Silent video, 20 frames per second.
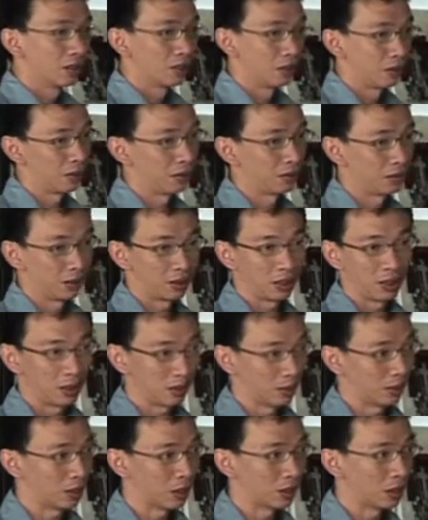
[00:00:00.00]

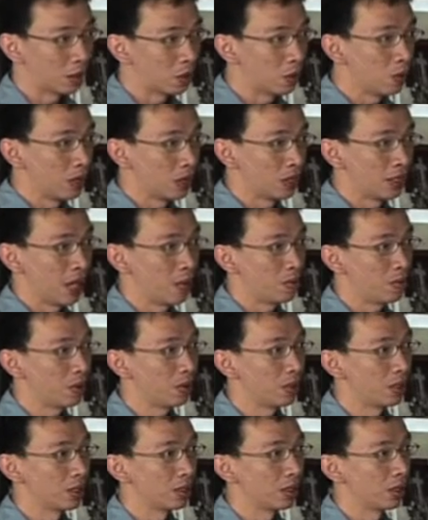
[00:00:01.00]
The good
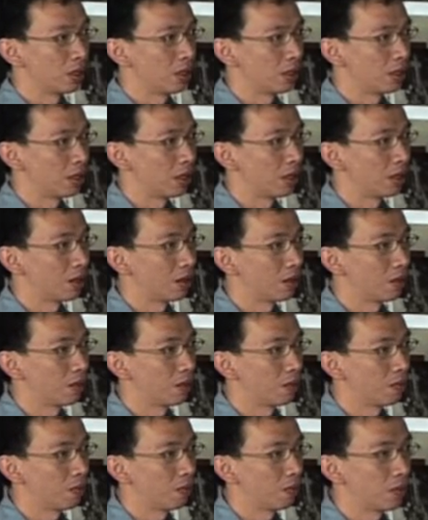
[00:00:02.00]
example is
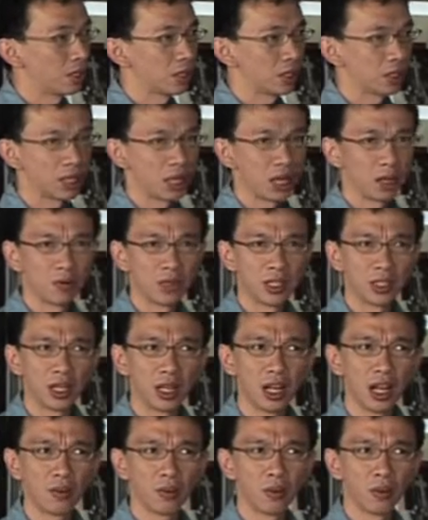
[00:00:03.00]
we
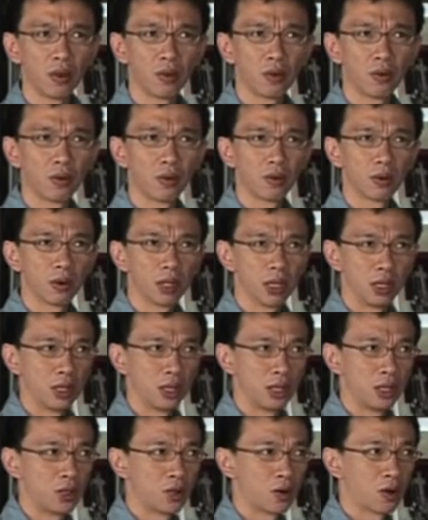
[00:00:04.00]
set up
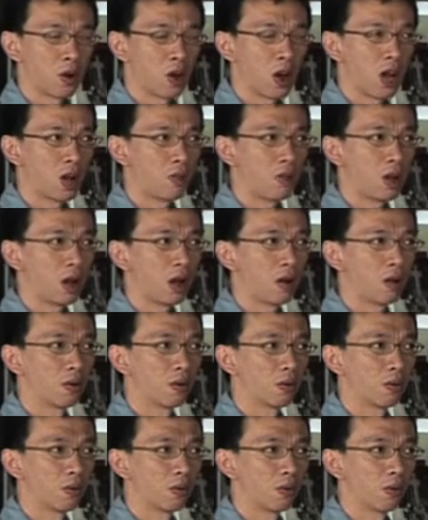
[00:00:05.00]
in Yokohama
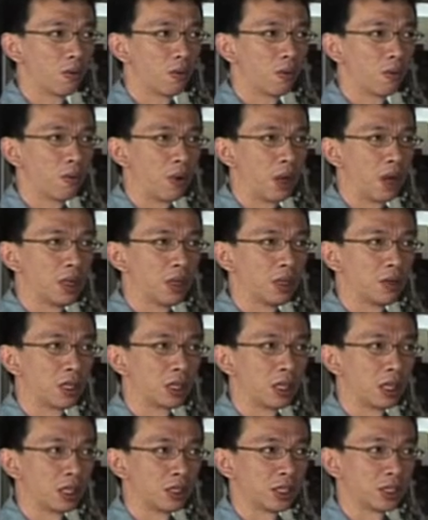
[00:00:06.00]
when it
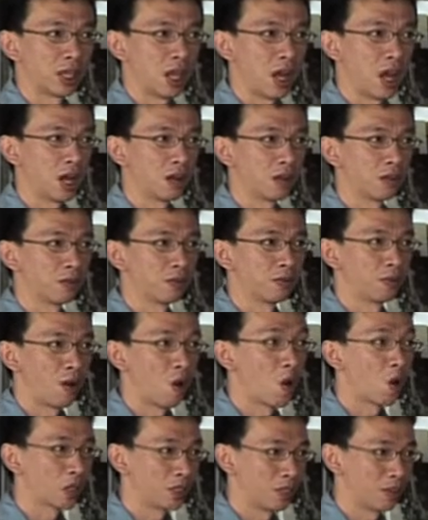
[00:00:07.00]
start of
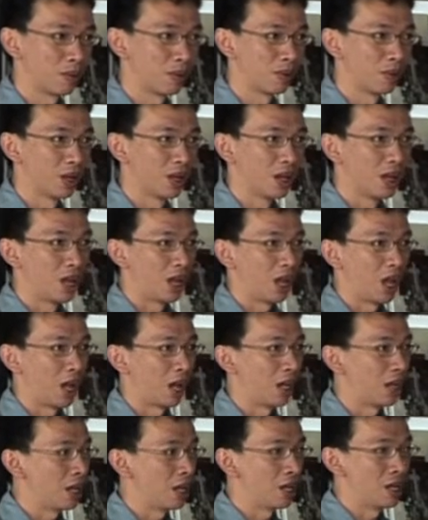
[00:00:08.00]
autumn,
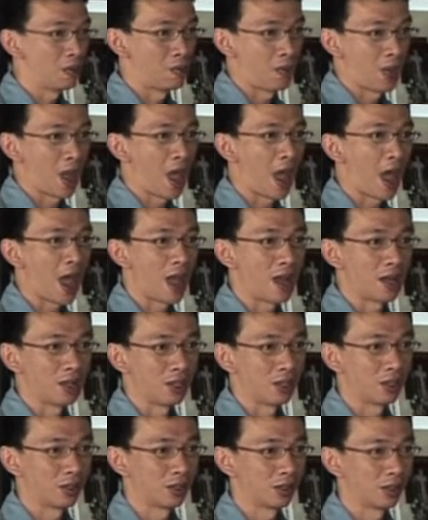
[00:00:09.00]
and then the pear
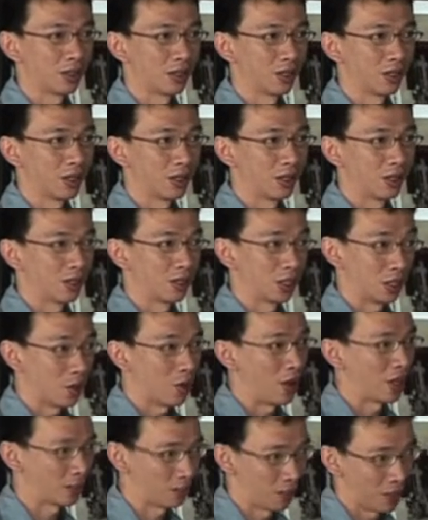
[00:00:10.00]
is
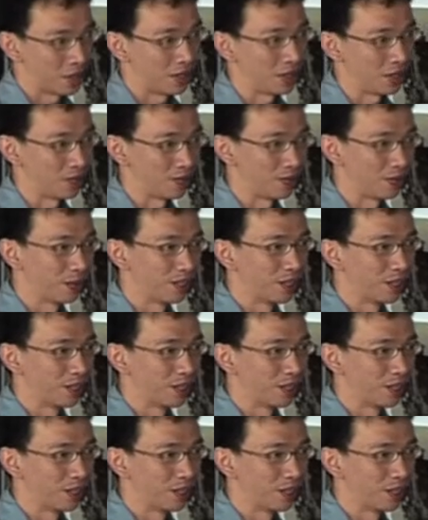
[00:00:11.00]
still expensive.